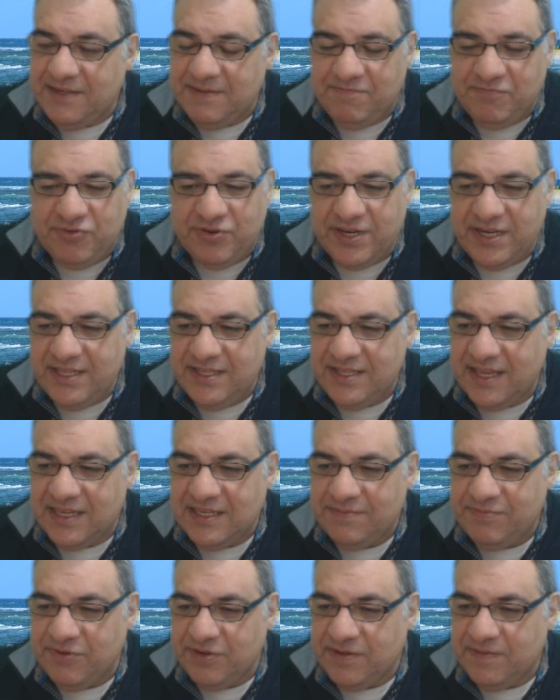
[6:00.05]
pretty
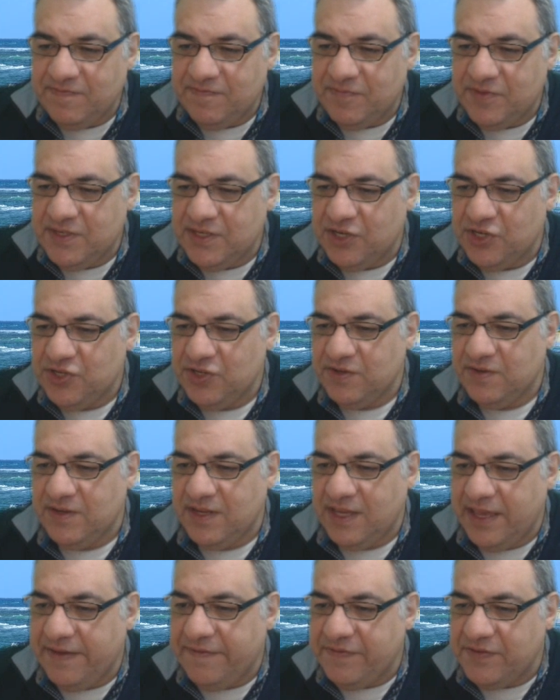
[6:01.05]
desperate position.
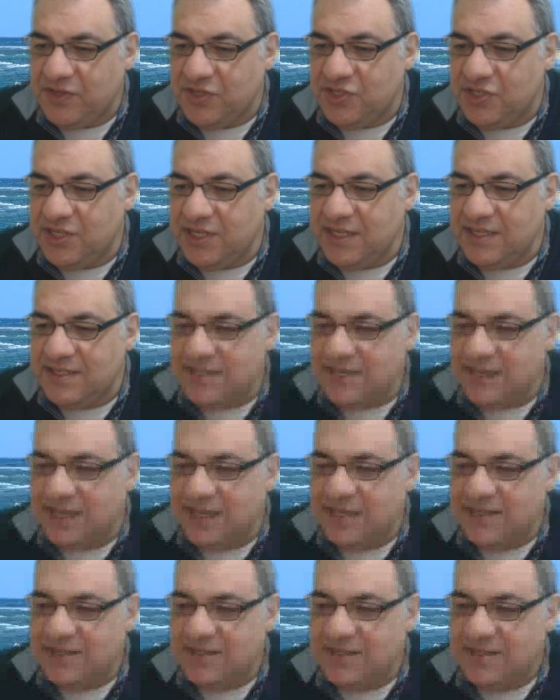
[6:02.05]
If g
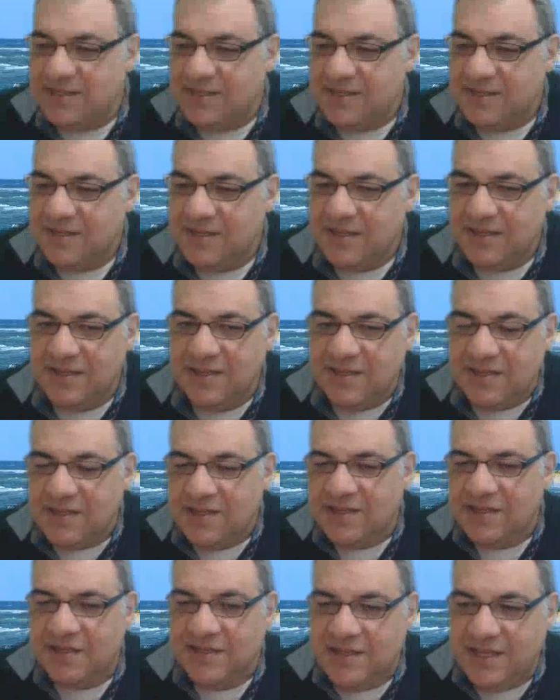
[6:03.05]
takes,
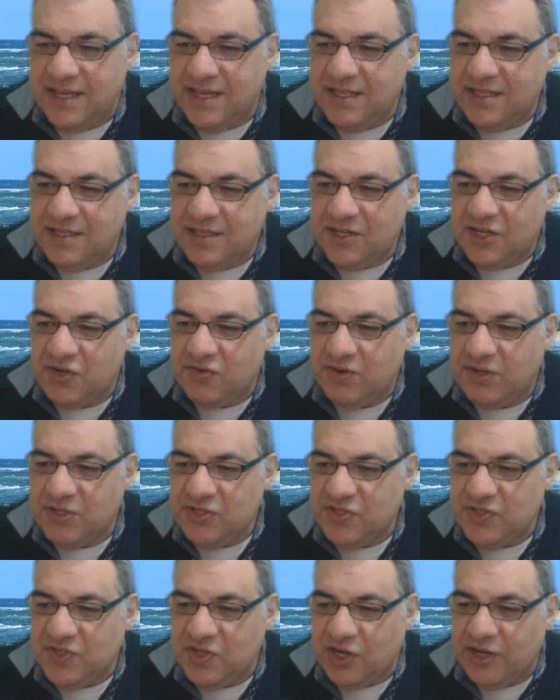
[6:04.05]
then
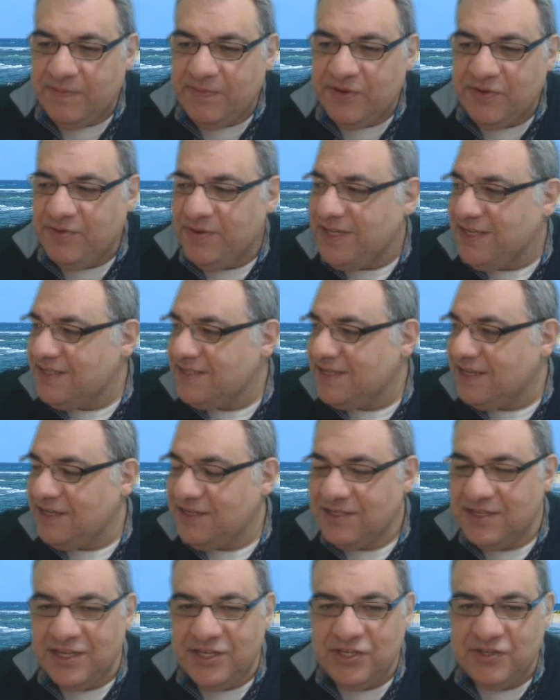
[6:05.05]
crunch time, queen
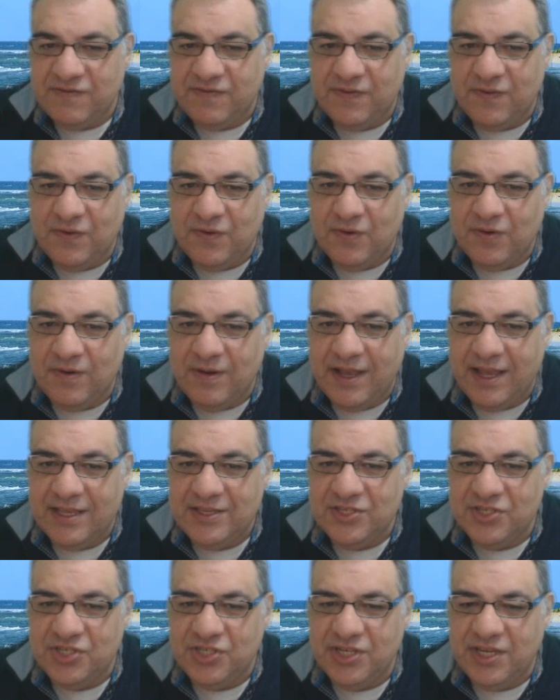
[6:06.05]
takes h4
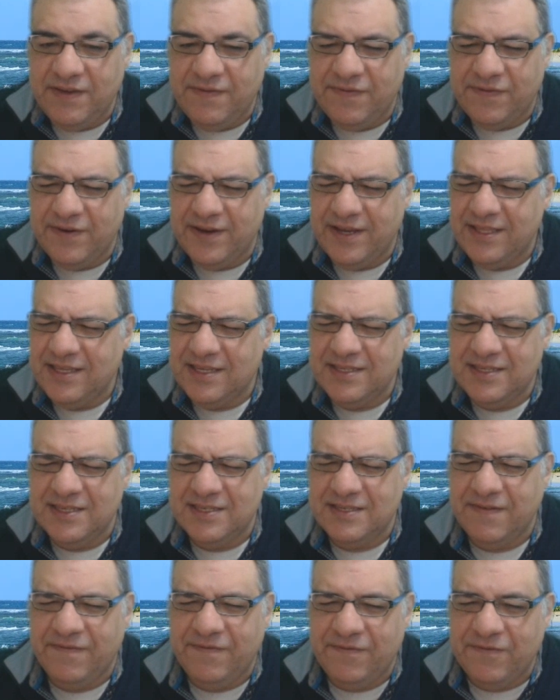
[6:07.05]
and g3. This
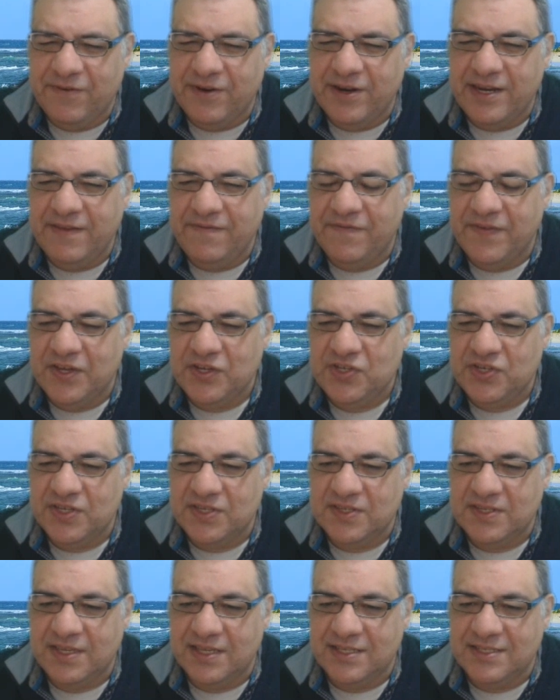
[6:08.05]
is a really
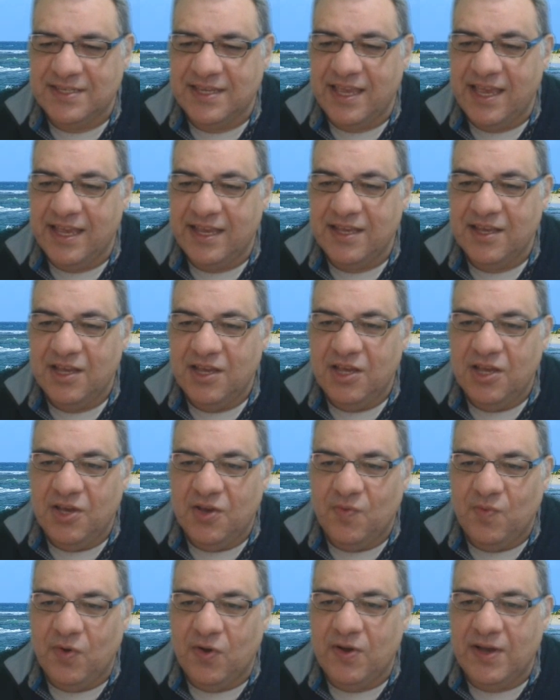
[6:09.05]
vicious attack.
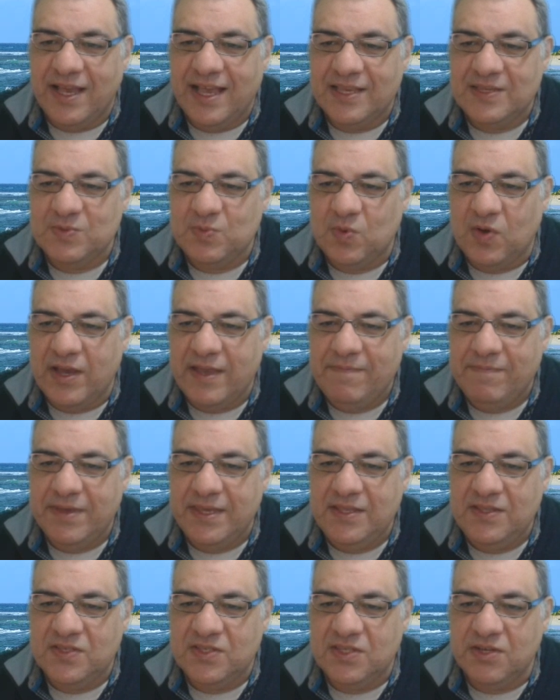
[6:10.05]
What has white
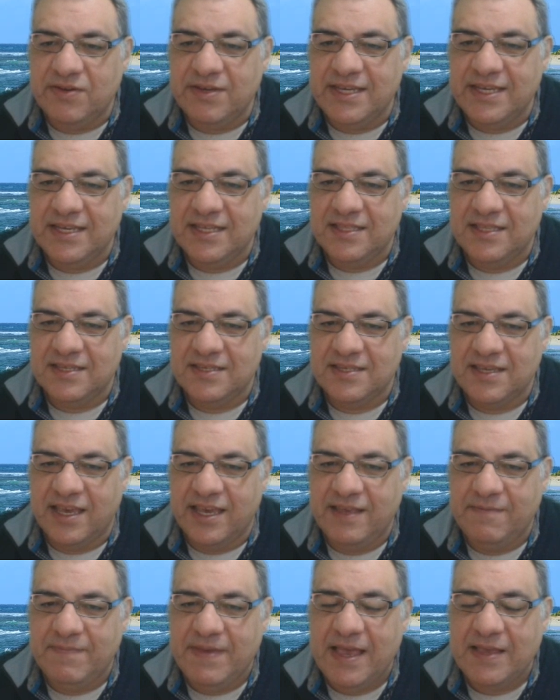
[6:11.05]
been doing in this
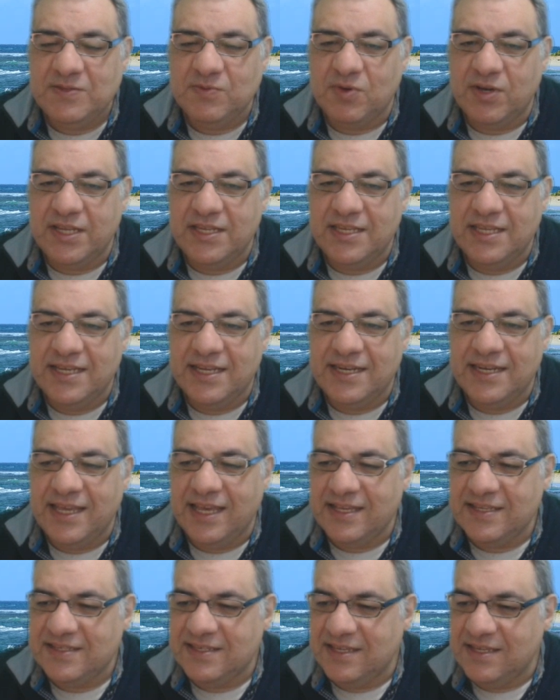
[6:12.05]
game? Has white
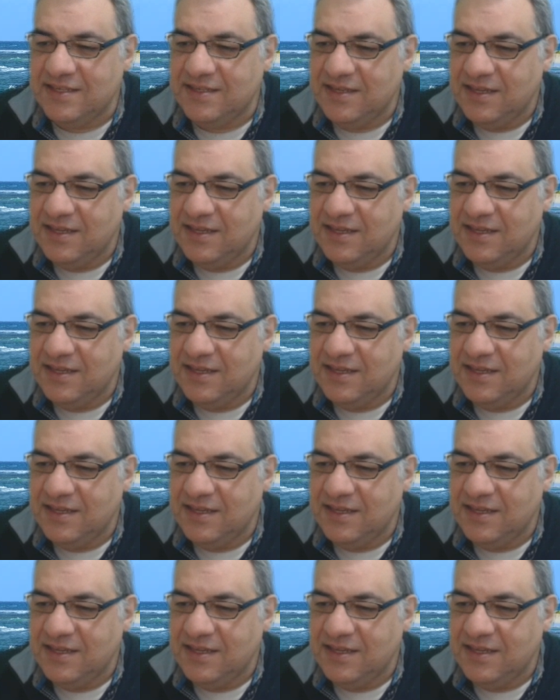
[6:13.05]
neglected